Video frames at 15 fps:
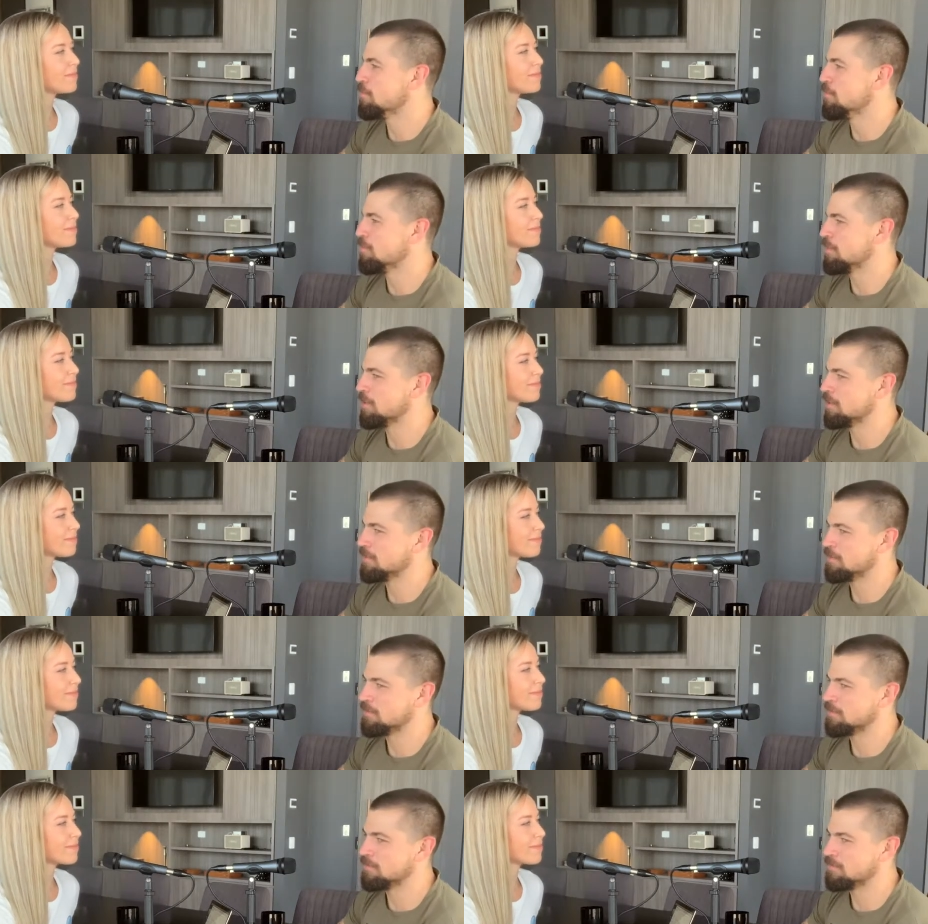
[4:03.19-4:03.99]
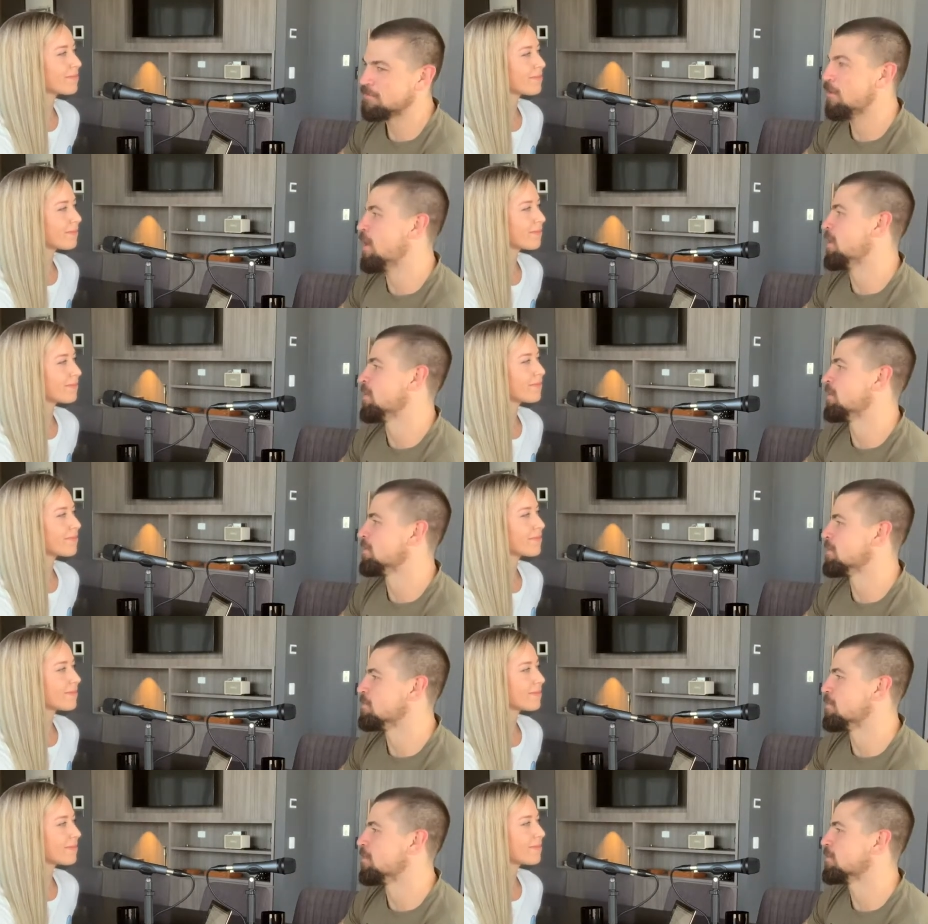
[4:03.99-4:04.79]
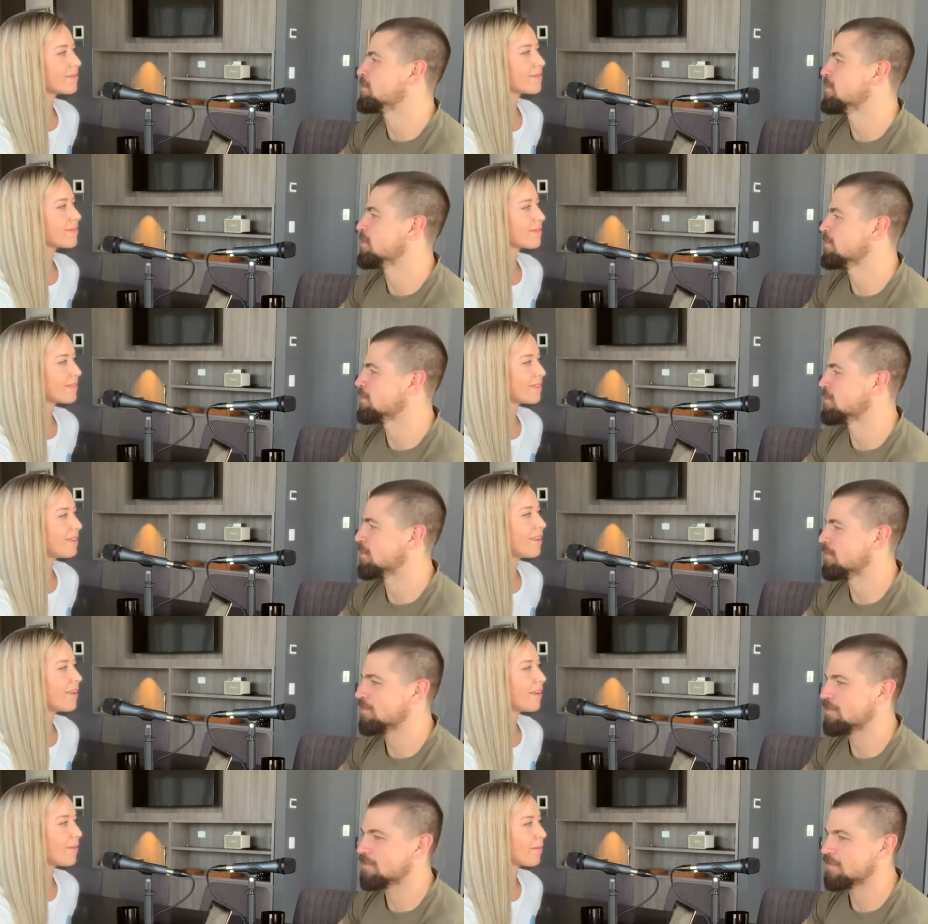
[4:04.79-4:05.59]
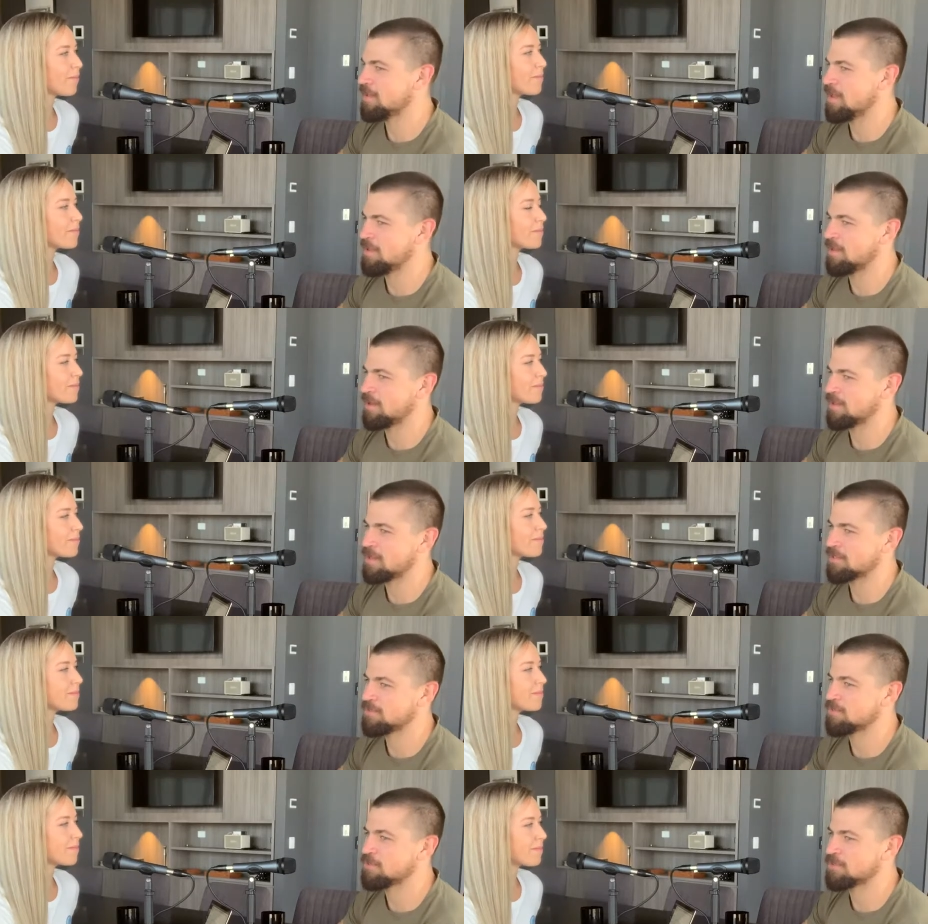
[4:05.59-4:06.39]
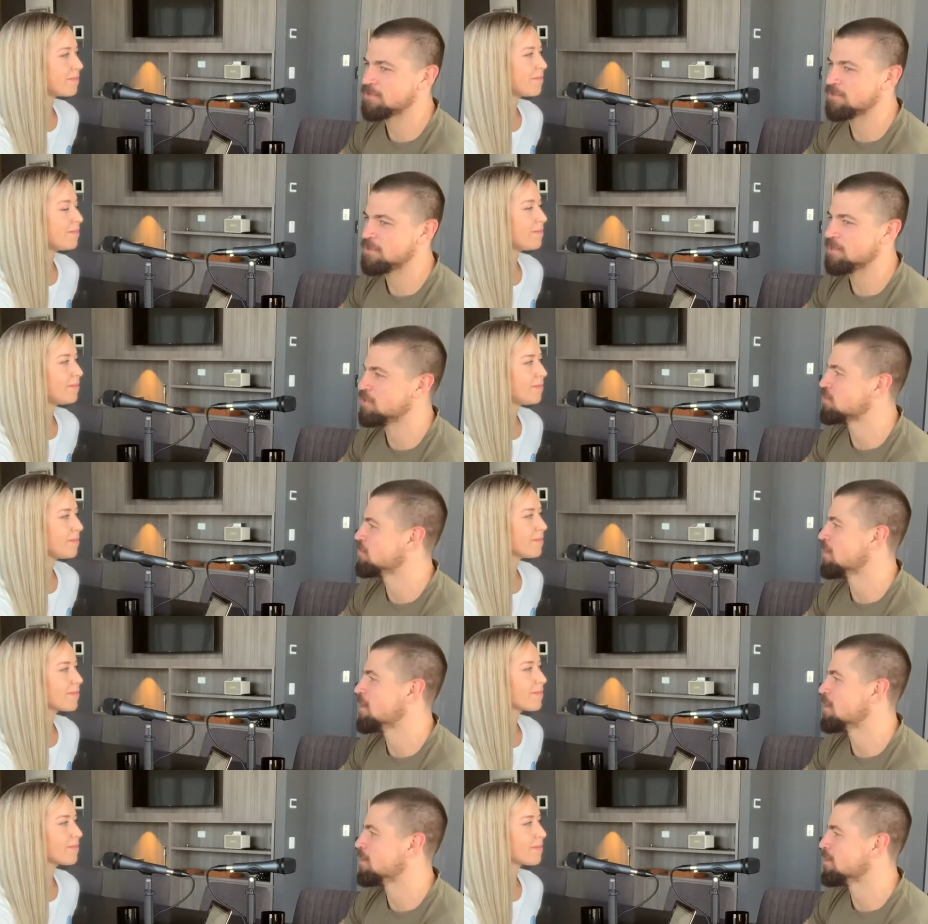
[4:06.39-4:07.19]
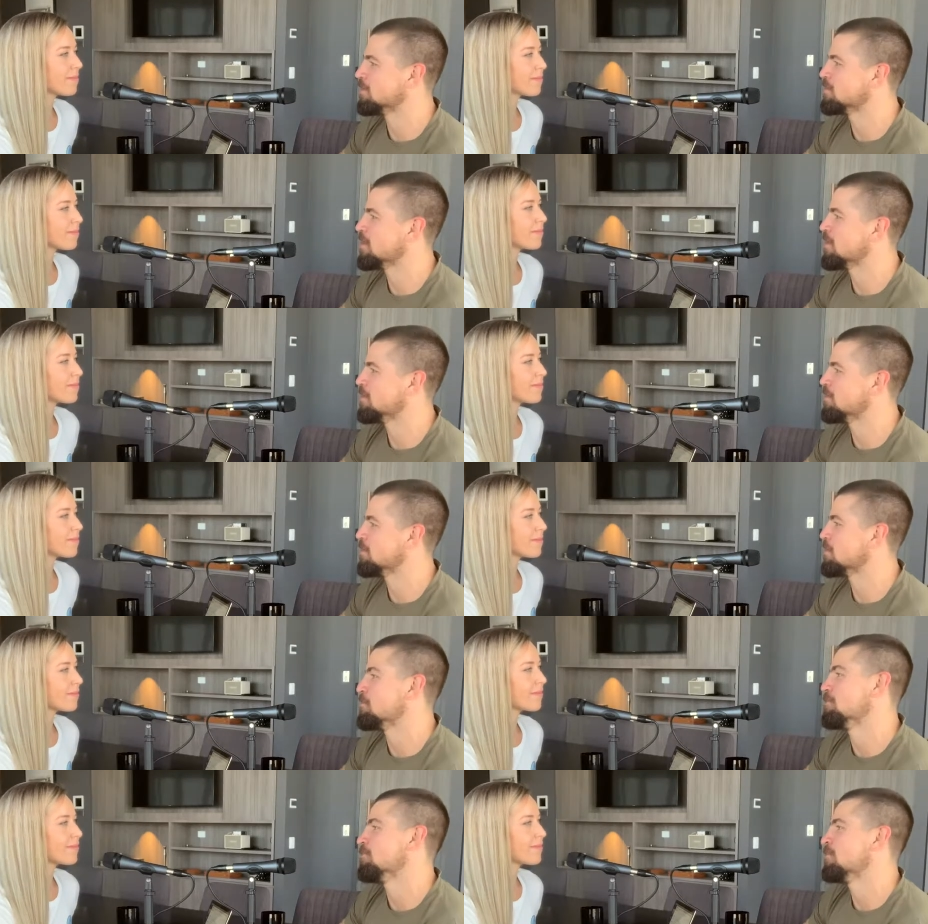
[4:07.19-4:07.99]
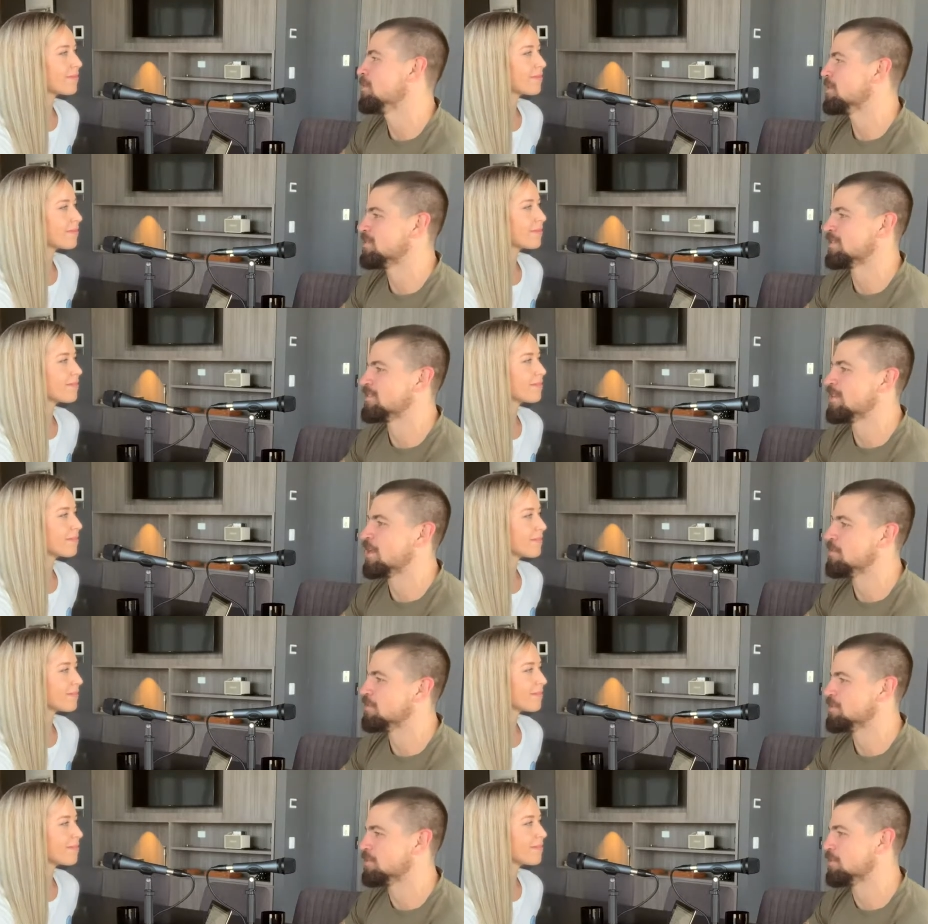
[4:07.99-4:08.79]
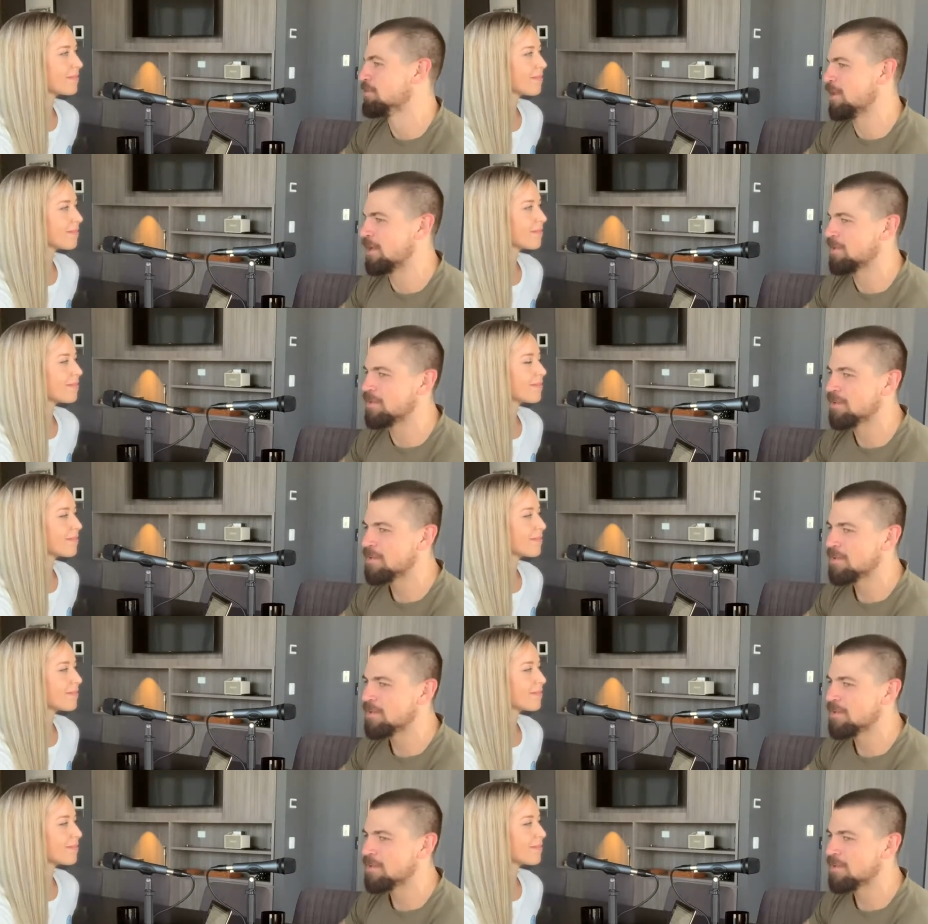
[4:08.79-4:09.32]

Speaker 1: more than fighting and boxing so yeah and I guess CrossFit your training is how you can it's the same as your like